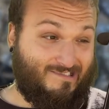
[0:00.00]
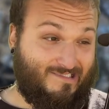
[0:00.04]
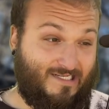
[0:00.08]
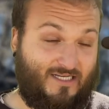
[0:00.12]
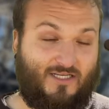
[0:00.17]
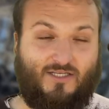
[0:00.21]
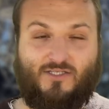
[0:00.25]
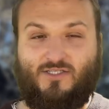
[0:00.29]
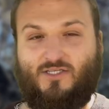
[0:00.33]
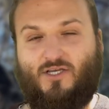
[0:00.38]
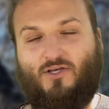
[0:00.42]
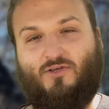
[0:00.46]

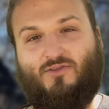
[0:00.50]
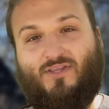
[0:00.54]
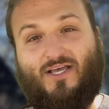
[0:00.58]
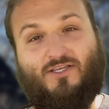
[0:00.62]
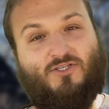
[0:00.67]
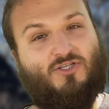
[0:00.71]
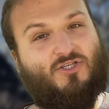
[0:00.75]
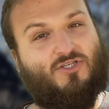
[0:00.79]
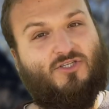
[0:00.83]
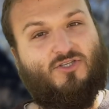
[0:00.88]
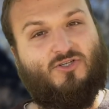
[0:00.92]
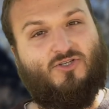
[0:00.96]
So that's
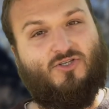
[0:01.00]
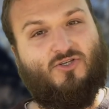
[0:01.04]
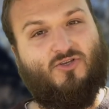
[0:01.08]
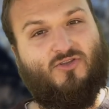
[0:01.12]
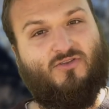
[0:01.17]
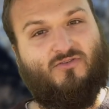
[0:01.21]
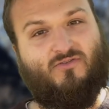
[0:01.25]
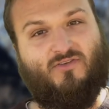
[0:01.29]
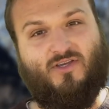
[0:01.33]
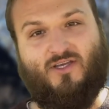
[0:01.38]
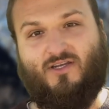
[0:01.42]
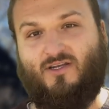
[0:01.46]
just the truth
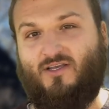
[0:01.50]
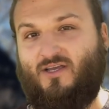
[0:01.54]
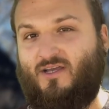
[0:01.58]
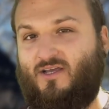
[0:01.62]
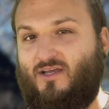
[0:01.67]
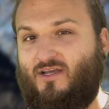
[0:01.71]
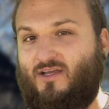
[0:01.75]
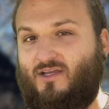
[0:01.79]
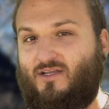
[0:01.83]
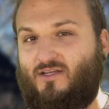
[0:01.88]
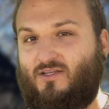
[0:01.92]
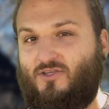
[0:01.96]
of it.
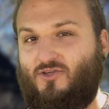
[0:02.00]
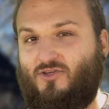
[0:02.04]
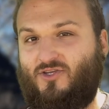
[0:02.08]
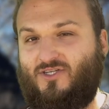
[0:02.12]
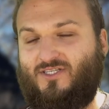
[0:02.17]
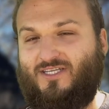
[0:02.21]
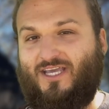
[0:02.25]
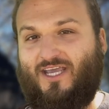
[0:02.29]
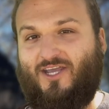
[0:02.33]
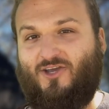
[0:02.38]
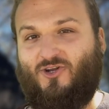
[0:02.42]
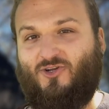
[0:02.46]
You can
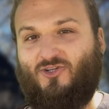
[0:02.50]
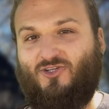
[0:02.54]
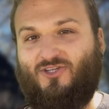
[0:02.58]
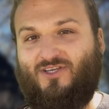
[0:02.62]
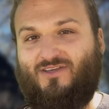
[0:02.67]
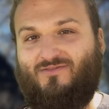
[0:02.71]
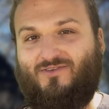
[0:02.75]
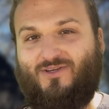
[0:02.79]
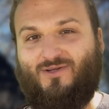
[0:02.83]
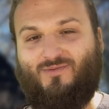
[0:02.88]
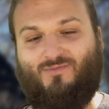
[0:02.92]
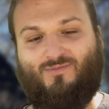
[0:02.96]
take it or
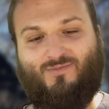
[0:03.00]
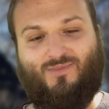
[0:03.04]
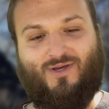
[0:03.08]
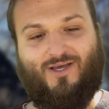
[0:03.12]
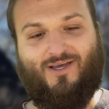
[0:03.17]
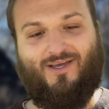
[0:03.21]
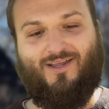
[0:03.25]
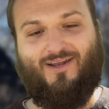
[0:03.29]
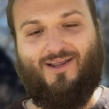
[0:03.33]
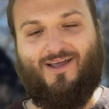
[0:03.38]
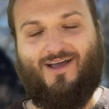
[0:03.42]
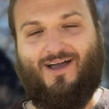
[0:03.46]
leave it,
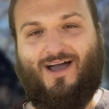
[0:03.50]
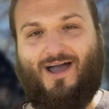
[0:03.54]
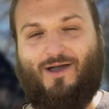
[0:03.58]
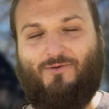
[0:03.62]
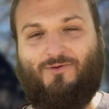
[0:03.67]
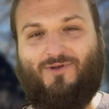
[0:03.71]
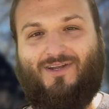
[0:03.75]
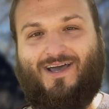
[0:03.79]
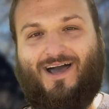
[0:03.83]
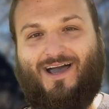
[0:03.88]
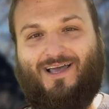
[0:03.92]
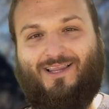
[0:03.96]
but I
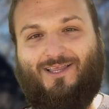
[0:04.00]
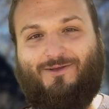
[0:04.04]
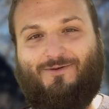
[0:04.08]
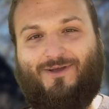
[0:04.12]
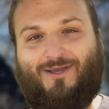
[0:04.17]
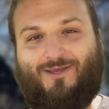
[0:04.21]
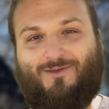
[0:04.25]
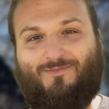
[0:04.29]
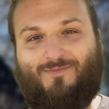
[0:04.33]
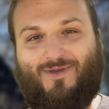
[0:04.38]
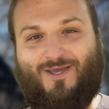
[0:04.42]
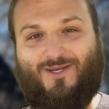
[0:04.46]
would highly
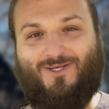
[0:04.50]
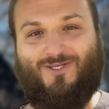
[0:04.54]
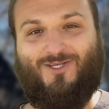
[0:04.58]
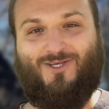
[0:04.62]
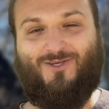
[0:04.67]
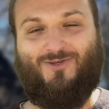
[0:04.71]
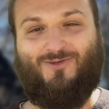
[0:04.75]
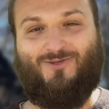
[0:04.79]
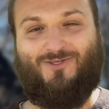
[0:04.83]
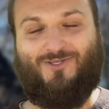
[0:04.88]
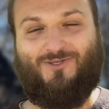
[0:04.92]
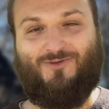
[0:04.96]
recommend
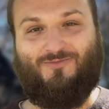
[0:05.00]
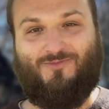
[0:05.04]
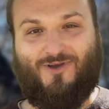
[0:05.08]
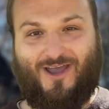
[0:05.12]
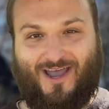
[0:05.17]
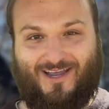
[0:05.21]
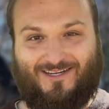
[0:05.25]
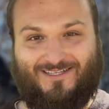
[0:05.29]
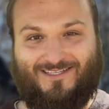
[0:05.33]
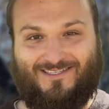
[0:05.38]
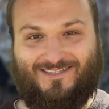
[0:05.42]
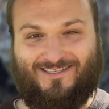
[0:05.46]
you to
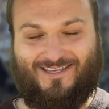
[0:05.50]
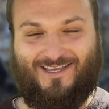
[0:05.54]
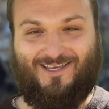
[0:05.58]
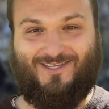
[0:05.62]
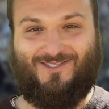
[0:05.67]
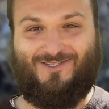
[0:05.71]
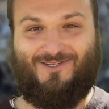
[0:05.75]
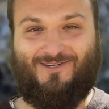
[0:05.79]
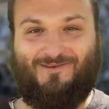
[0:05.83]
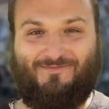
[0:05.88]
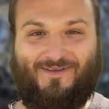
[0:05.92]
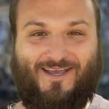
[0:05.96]
practice
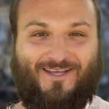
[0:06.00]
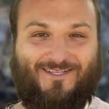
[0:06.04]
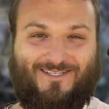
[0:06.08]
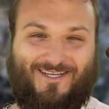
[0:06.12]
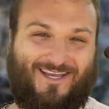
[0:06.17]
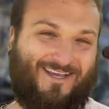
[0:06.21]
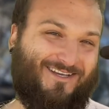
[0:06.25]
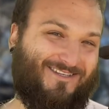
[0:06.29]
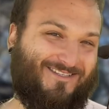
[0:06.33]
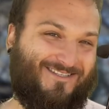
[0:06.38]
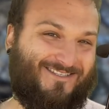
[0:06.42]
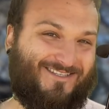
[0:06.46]
scales and
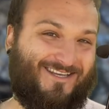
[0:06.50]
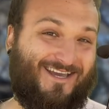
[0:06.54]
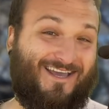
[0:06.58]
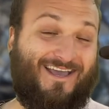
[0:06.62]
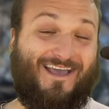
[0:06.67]
arpeggios.